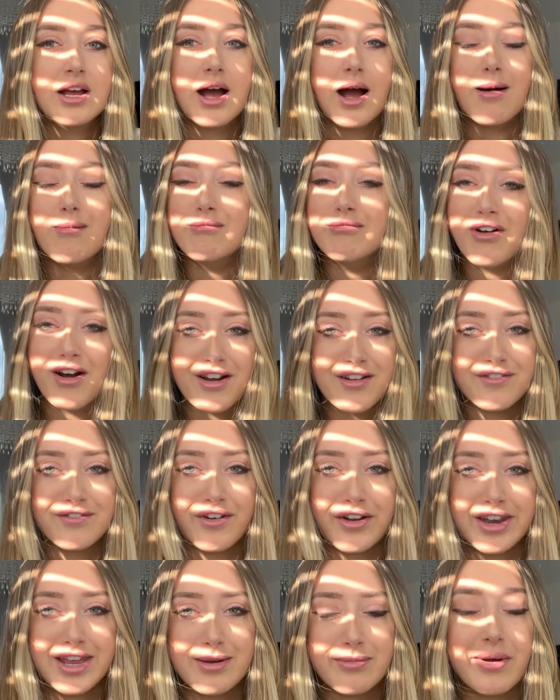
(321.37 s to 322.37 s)
I'm very
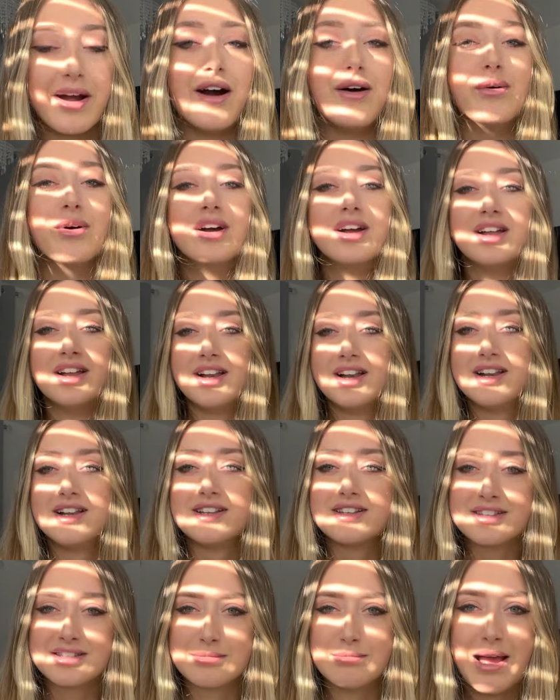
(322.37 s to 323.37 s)
funny about
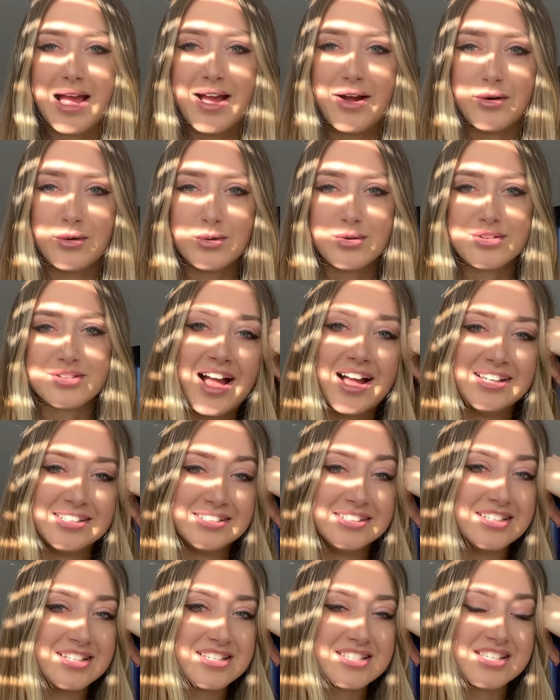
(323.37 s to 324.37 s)
smells
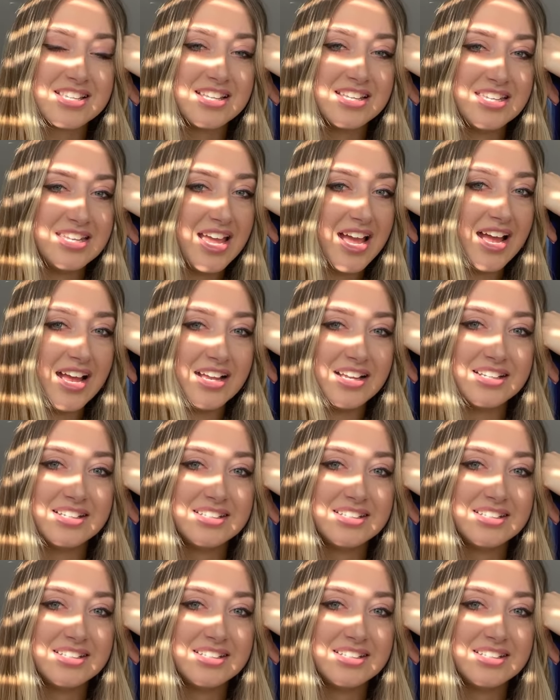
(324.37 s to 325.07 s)
and yeah,